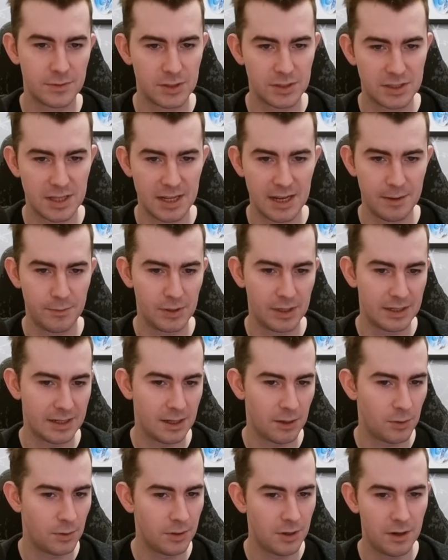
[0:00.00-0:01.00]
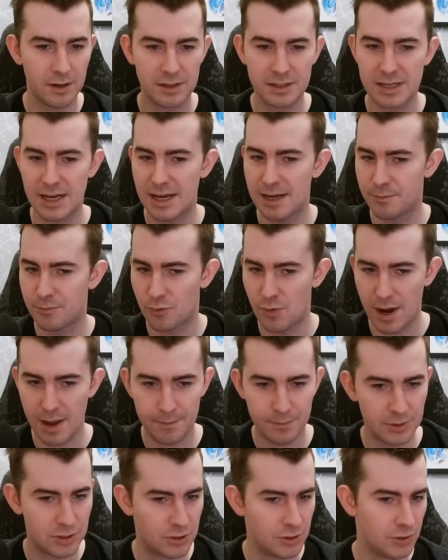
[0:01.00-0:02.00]
Just enabling the hold archetype.
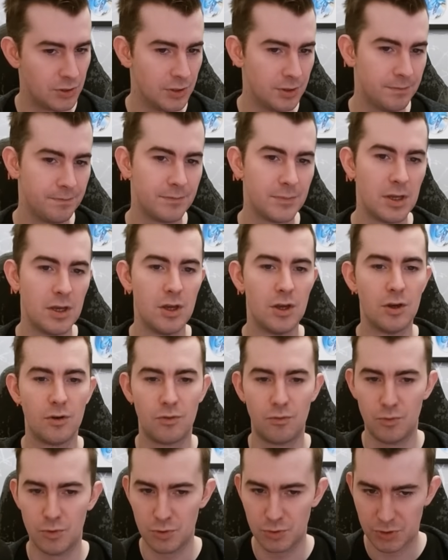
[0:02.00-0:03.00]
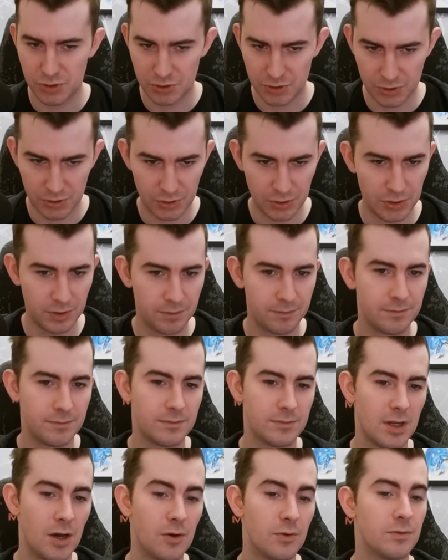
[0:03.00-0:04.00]
Rampager, Rooster.
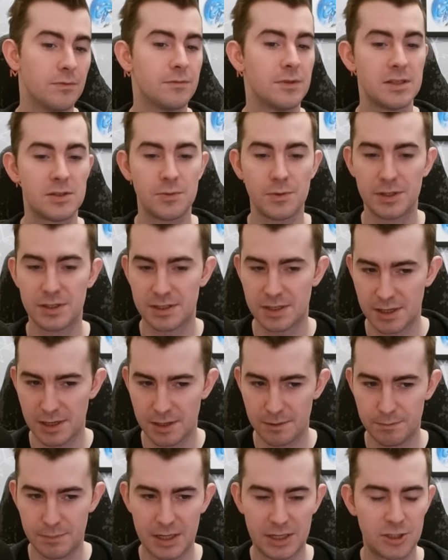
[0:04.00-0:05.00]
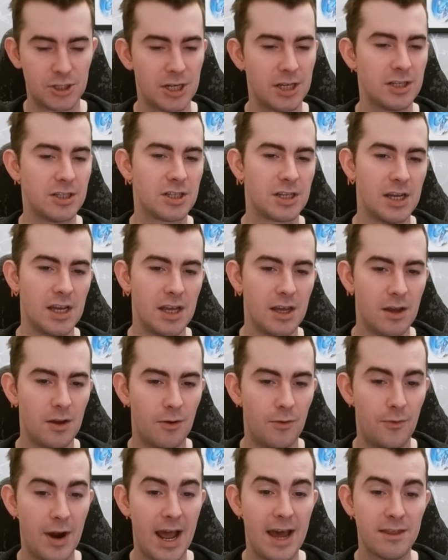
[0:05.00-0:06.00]
Oh, this one's a big change.
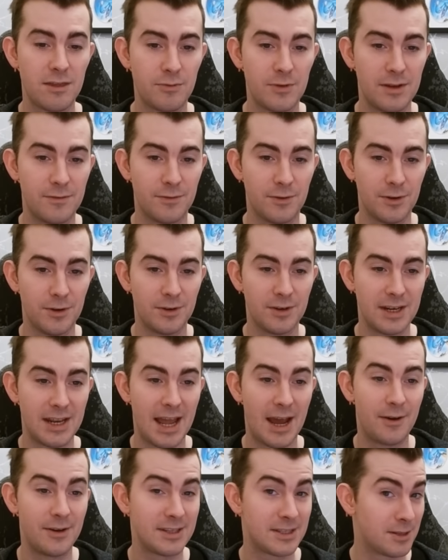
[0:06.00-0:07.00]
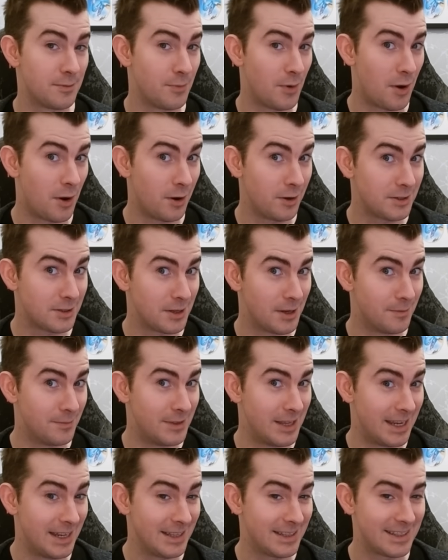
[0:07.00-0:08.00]
Wrathweaver now has some art
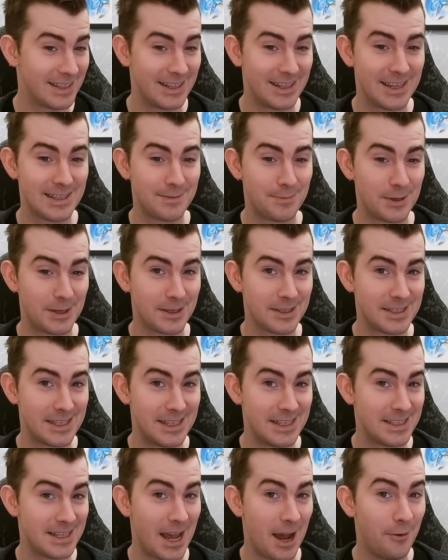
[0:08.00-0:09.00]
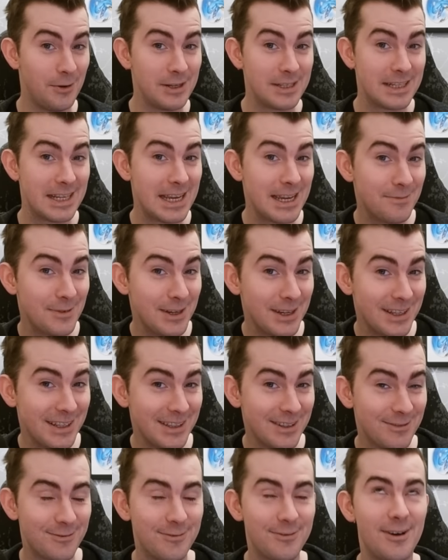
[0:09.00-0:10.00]
update, and that's because he's now a
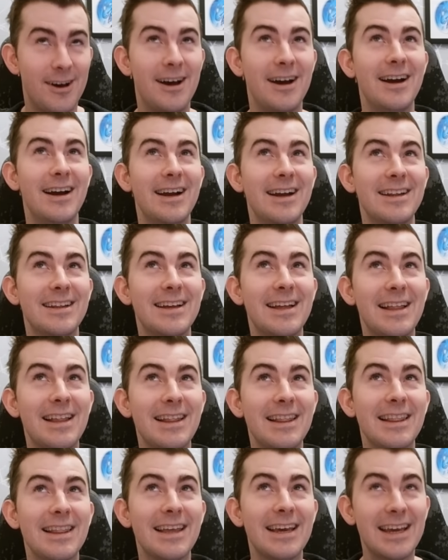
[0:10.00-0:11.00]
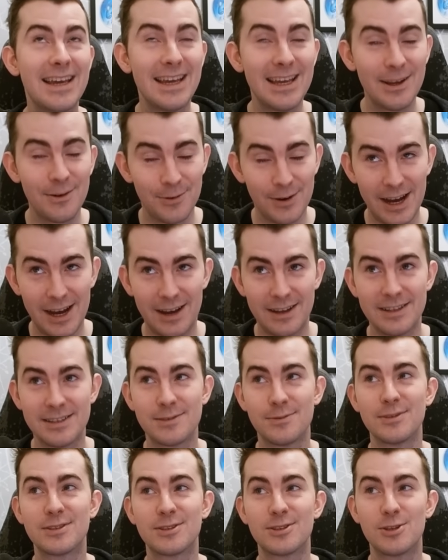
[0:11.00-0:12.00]
demon, finally. Wow,
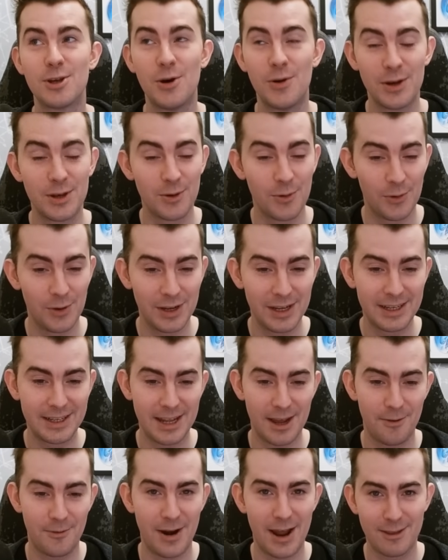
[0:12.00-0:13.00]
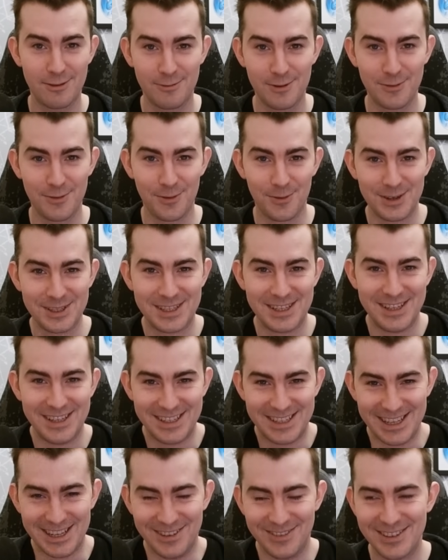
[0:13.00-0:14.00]
this was so annoying that Wrathweaver wasn't a
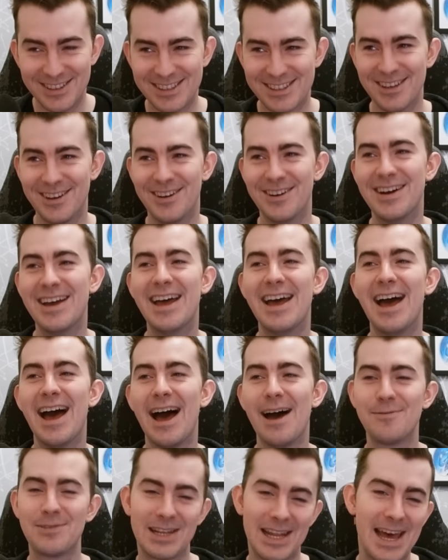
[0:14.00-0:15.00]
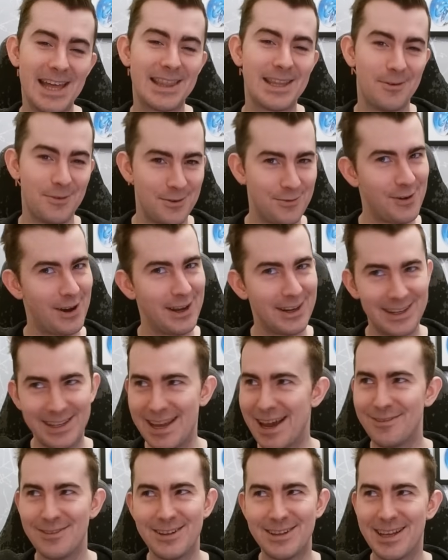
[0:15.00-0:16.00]
demon, so I'm glad that we
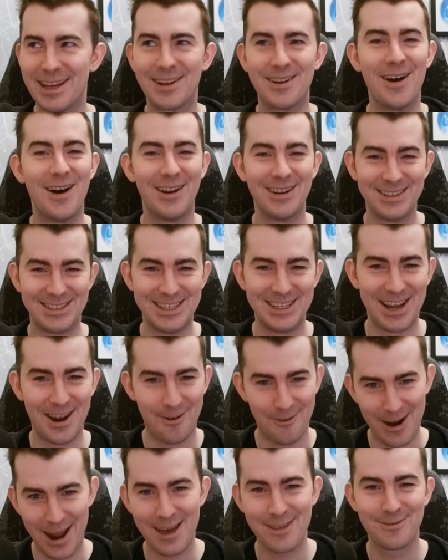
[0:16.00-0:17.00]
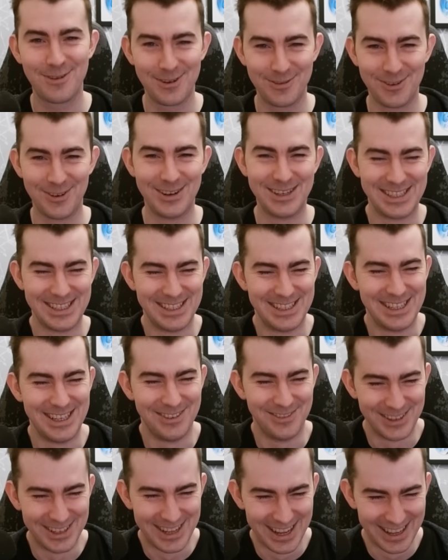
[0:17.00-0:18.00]
finally have the technology that Wrathweaver is a
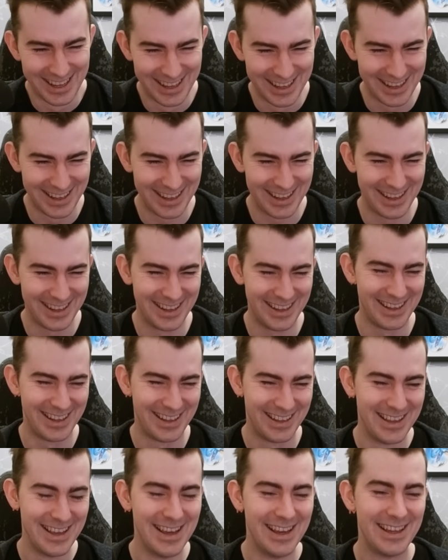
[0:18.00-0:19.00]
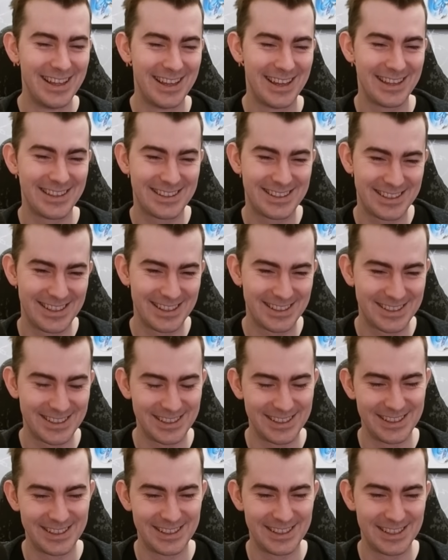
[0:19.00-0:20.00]
demon. that's
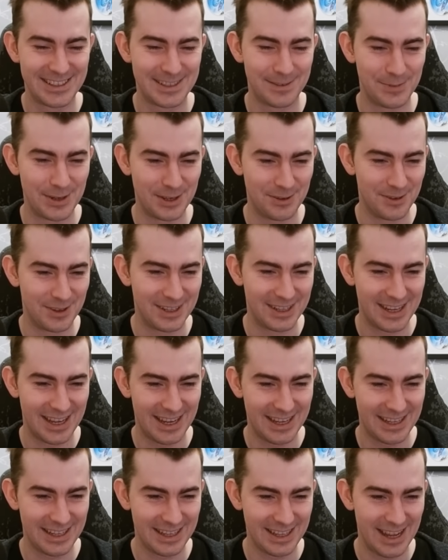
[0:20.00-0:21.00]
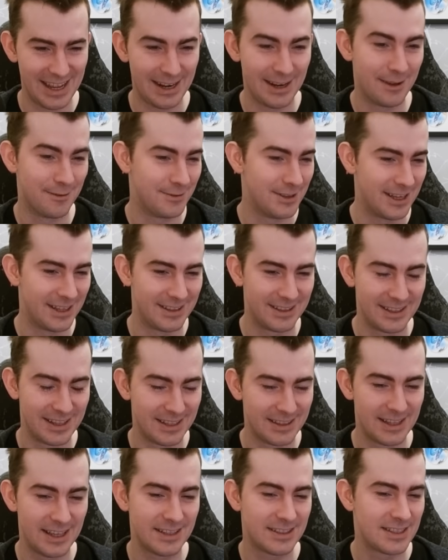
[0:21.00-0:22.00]
a big one. I love that.
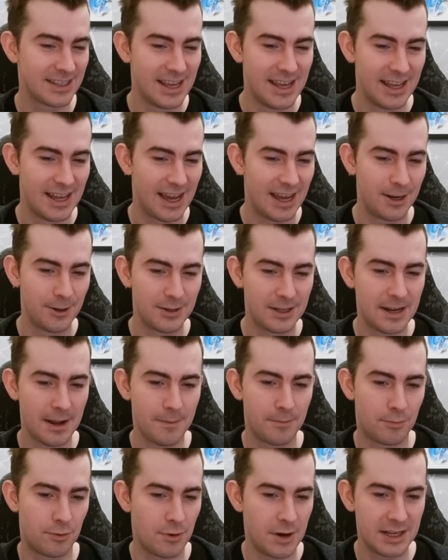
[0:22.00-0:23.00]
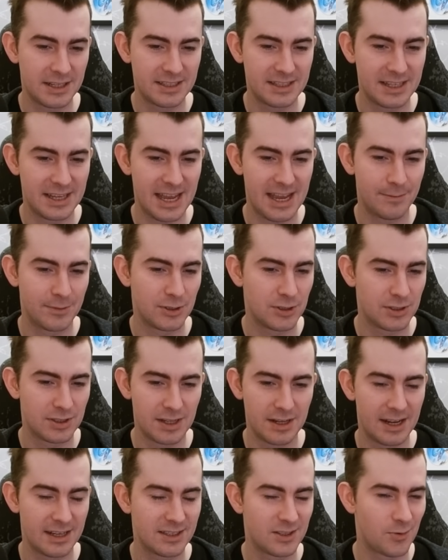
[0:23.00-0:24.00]
I don't think that breaks the game. It's just
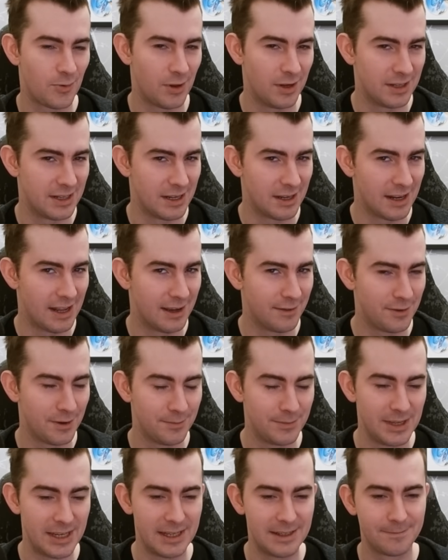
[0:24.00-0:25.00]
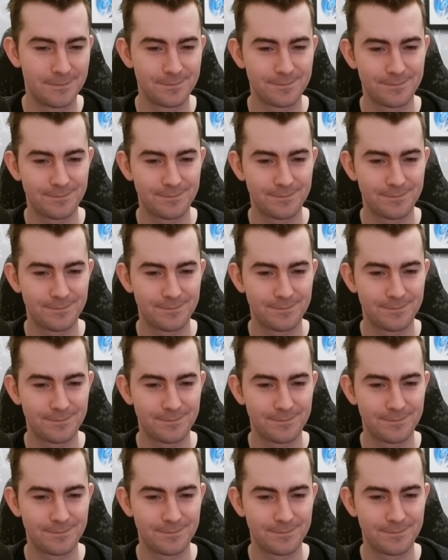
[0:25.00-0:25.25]
a nice quality of life update.